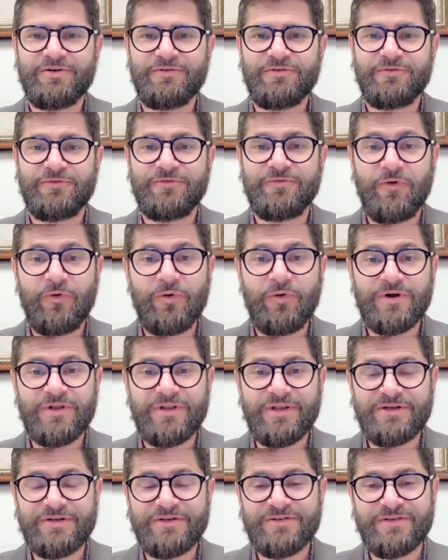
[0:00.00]
four
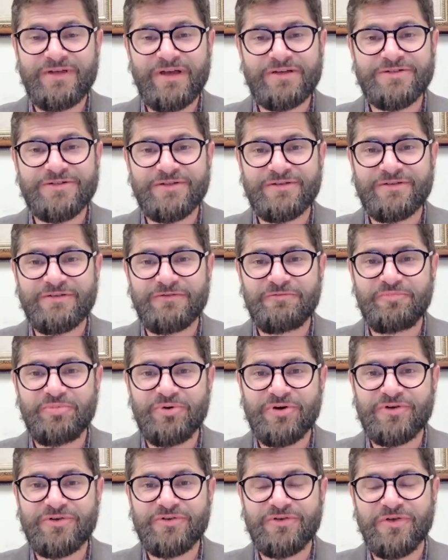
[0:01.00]
little sections of
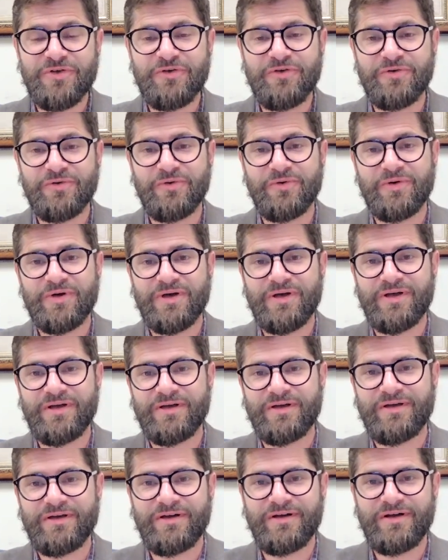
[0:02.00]
book 2
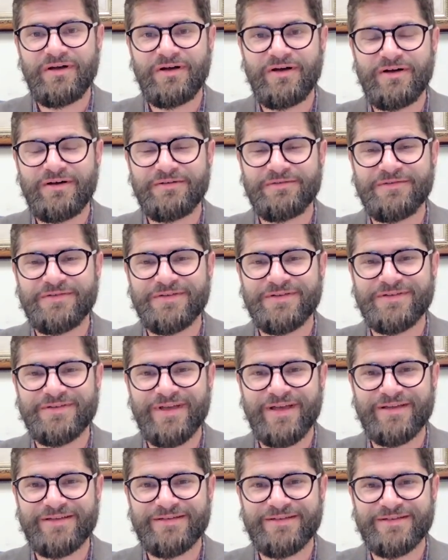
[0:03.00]
of
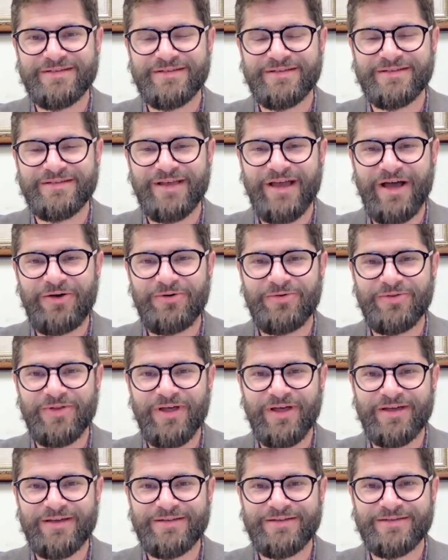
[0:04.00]
Sextus's
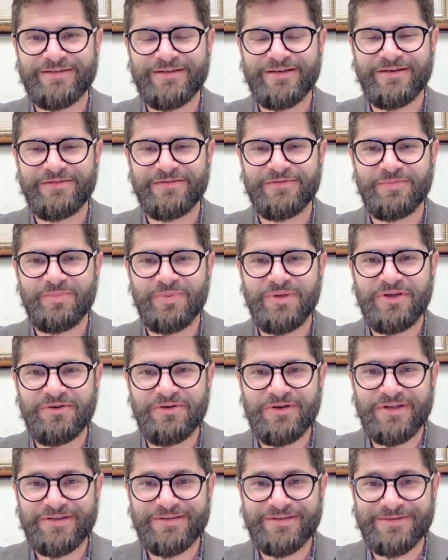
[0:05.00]
Outlines of
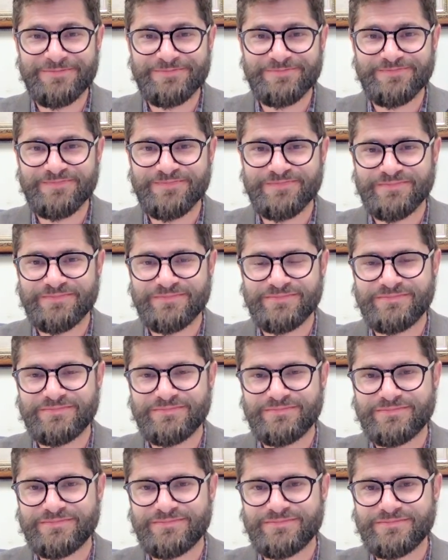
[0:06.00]
Pyrrhonism.
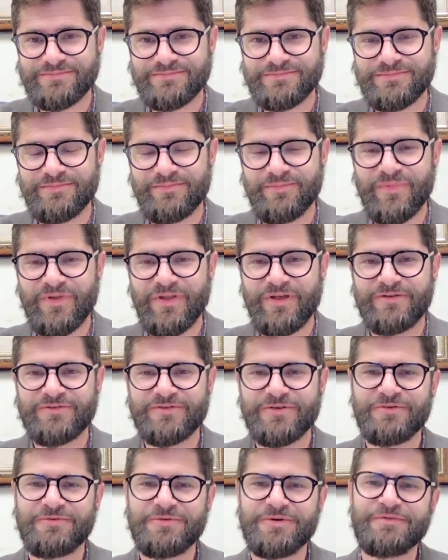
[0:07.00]

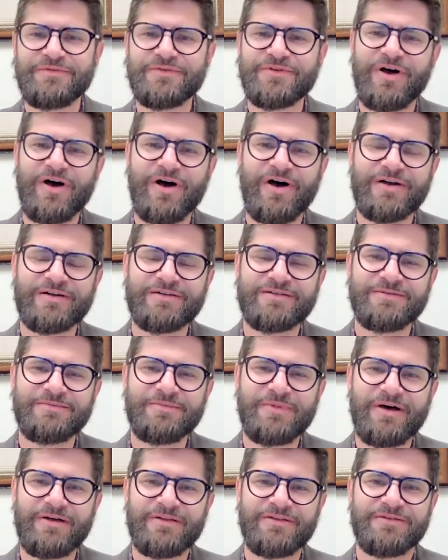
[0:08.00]
So we've talked
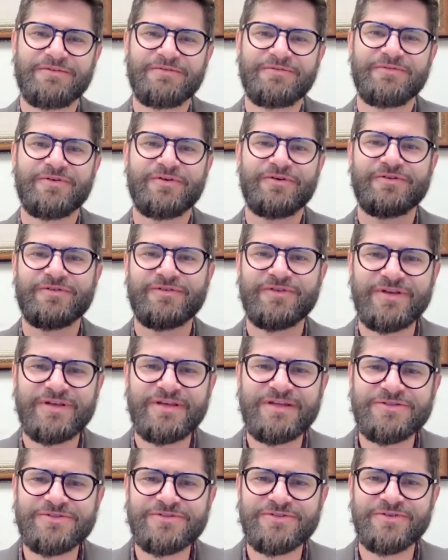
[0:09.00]
about the first
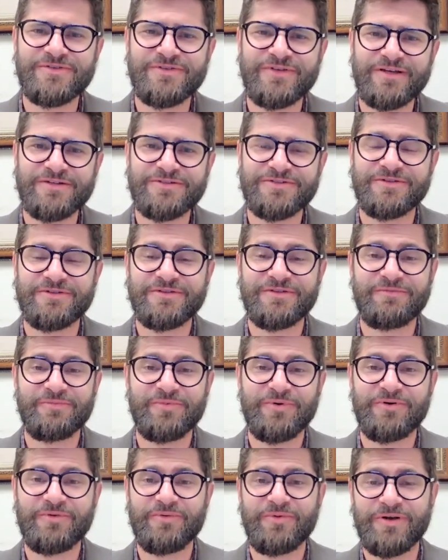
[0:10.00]
initial sections of
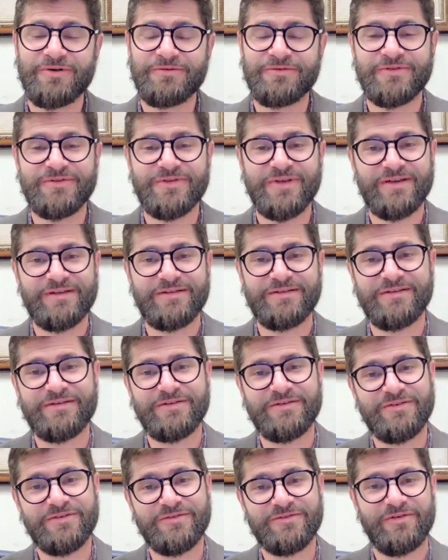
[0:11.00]
book 1, where
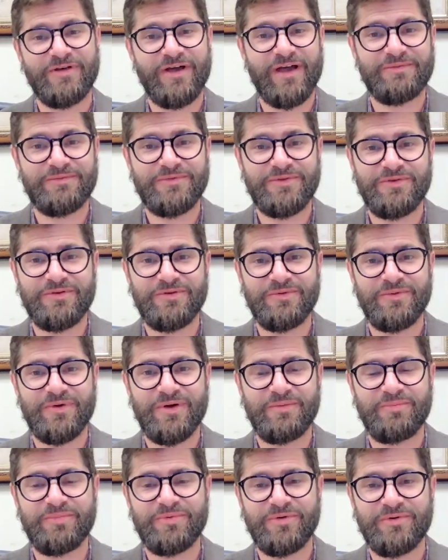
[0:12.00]
Sextus describes to you
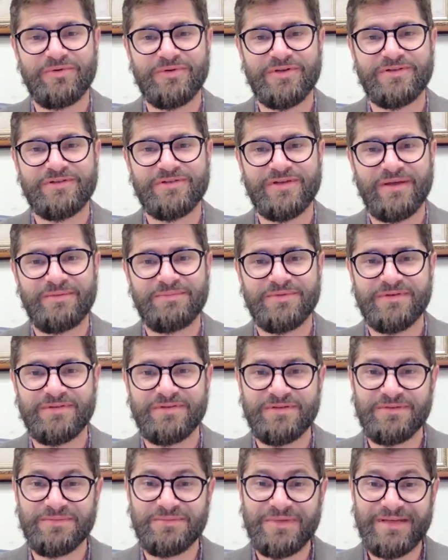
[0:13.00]
what Pyrrhonian
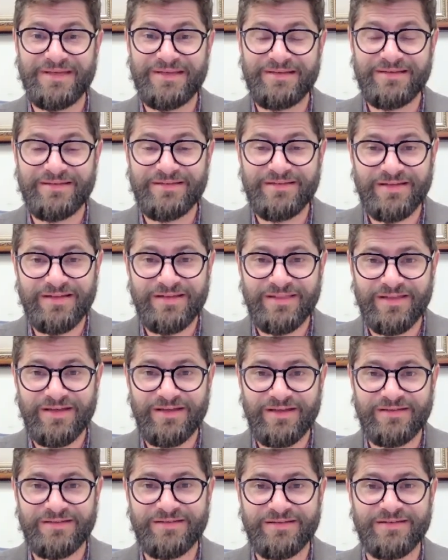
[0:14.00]
skepticism is, he
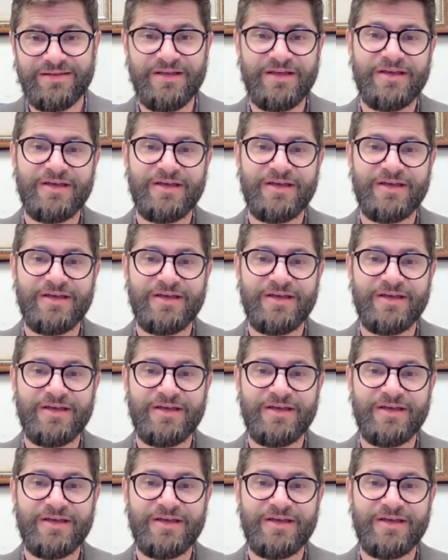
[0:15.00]
thinks.